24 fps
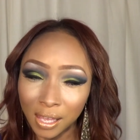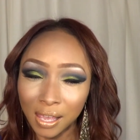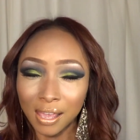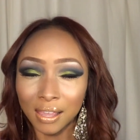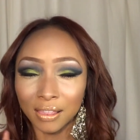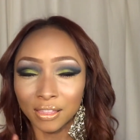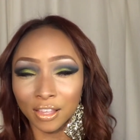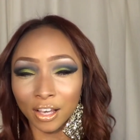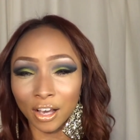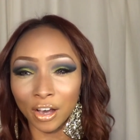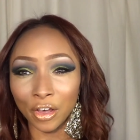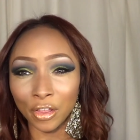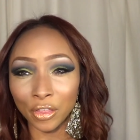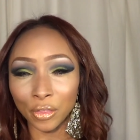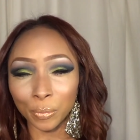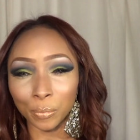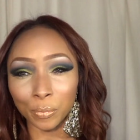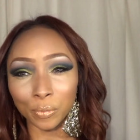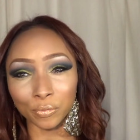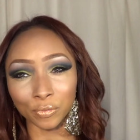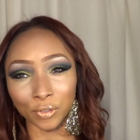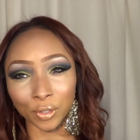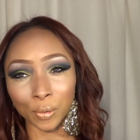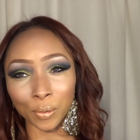The other
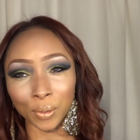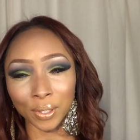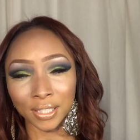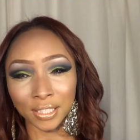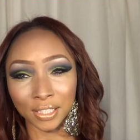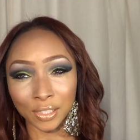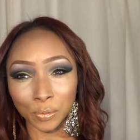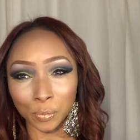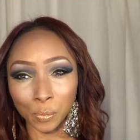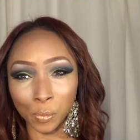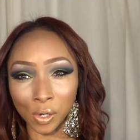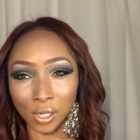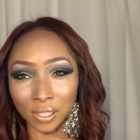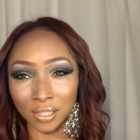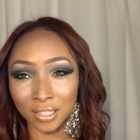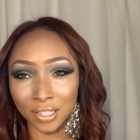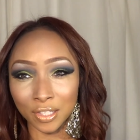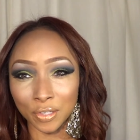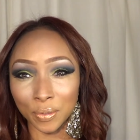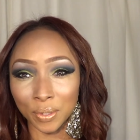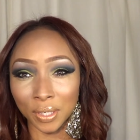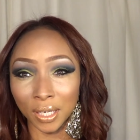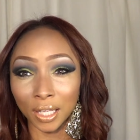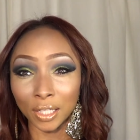request was
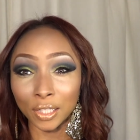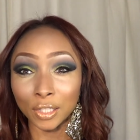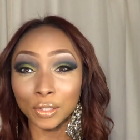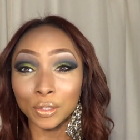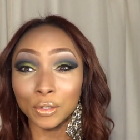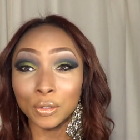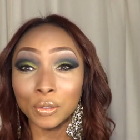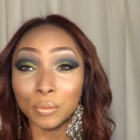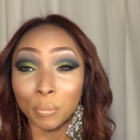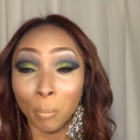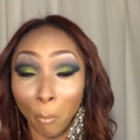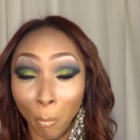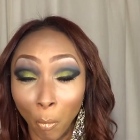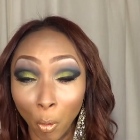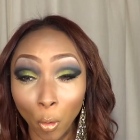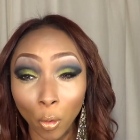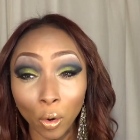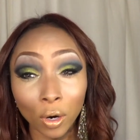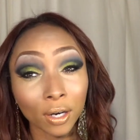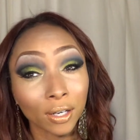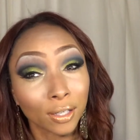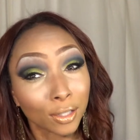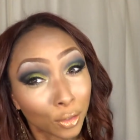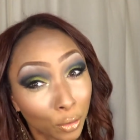to include
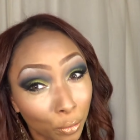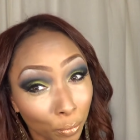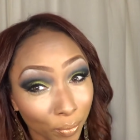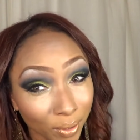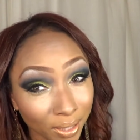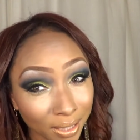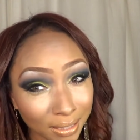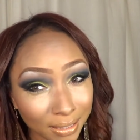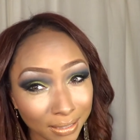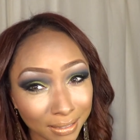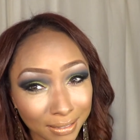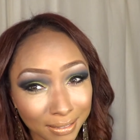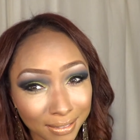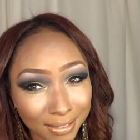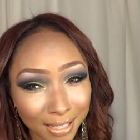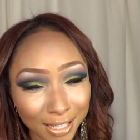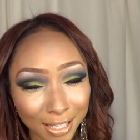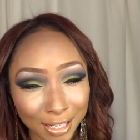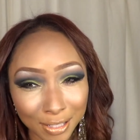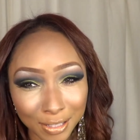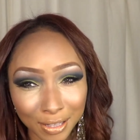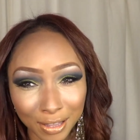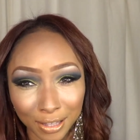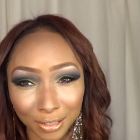more greens
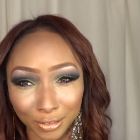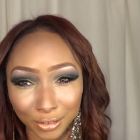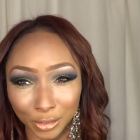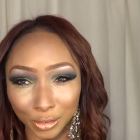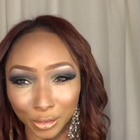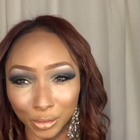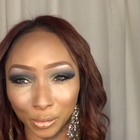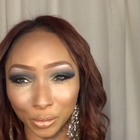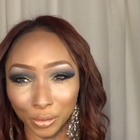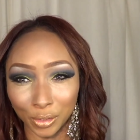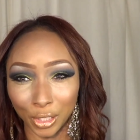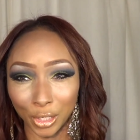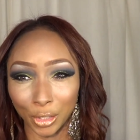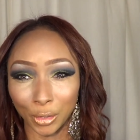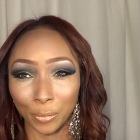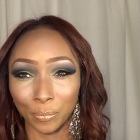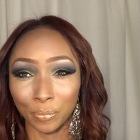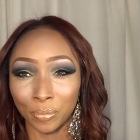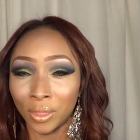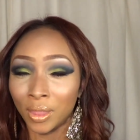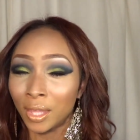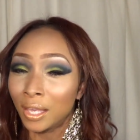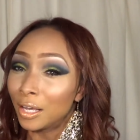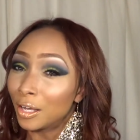in the tutorial.
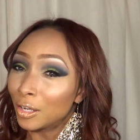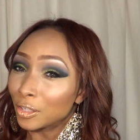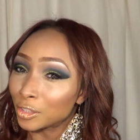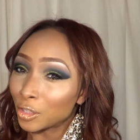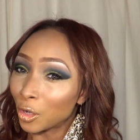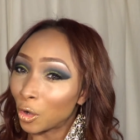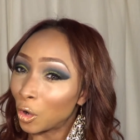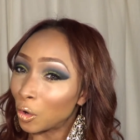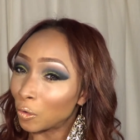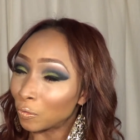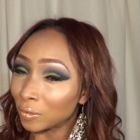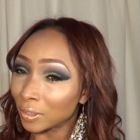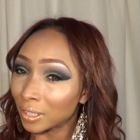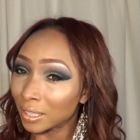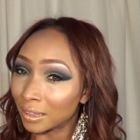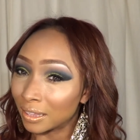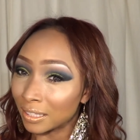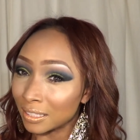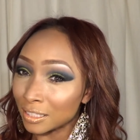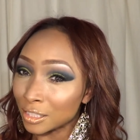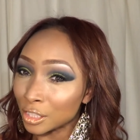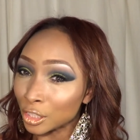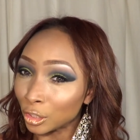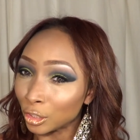So hopefully
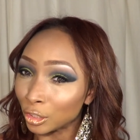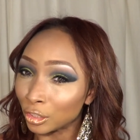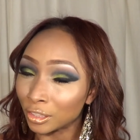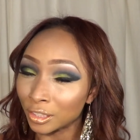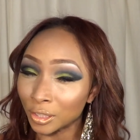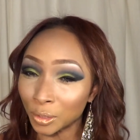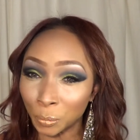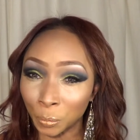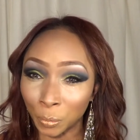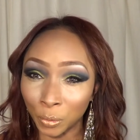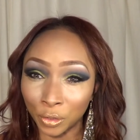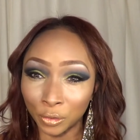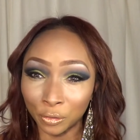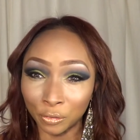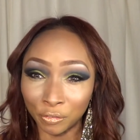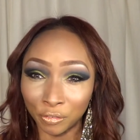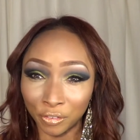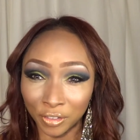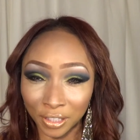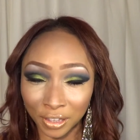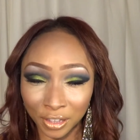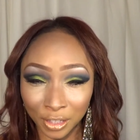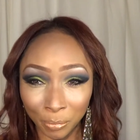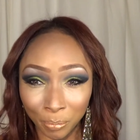this look will
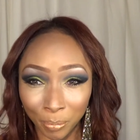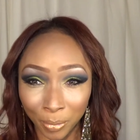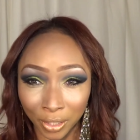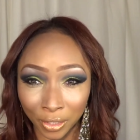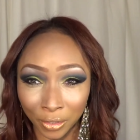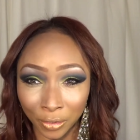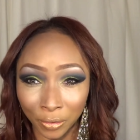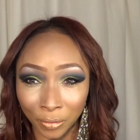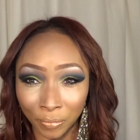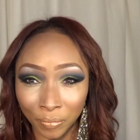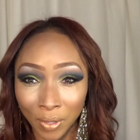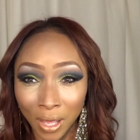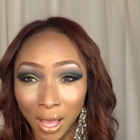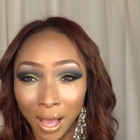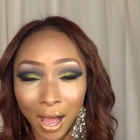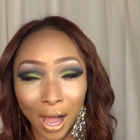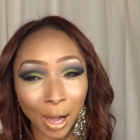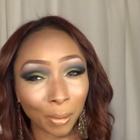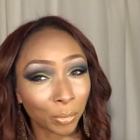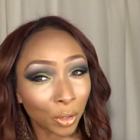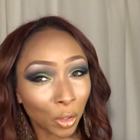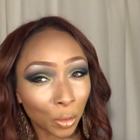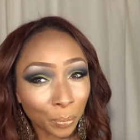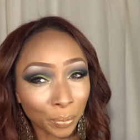fit the bill.
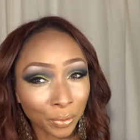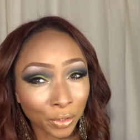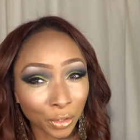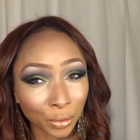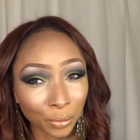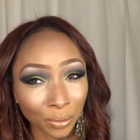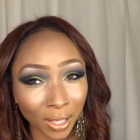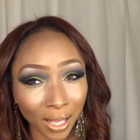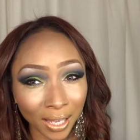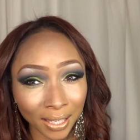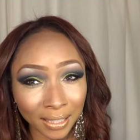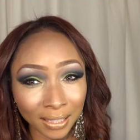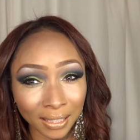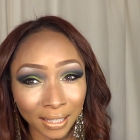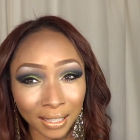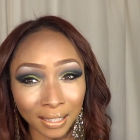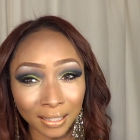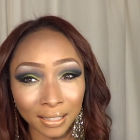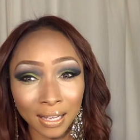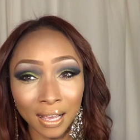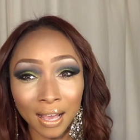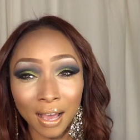I'm hoping you like it.